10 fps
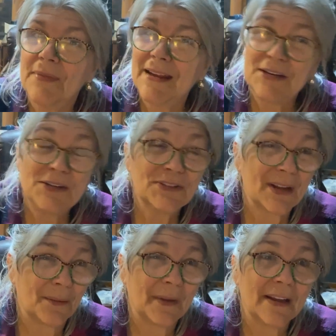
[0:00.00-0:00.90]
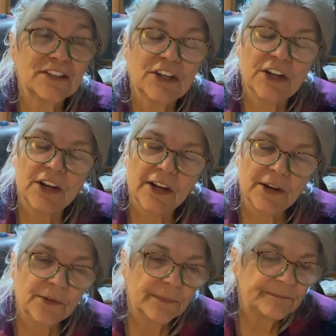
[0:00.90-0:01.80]
Thank you so much.
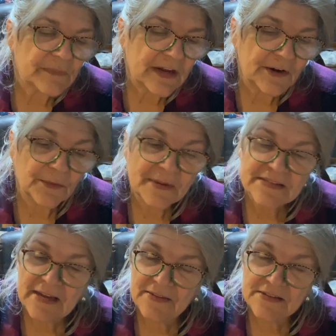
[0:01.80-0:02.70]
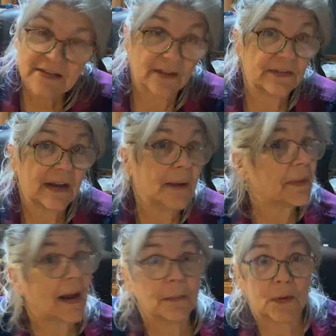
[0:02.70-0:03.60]
You hear me say this all the time, but
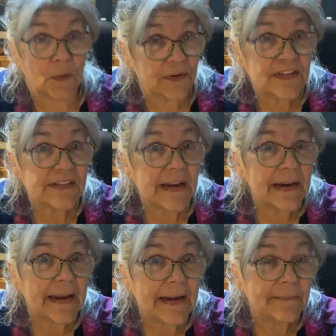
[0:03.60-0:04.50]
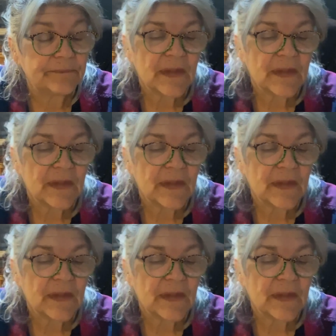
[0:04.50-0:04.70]
I'm going to say it again.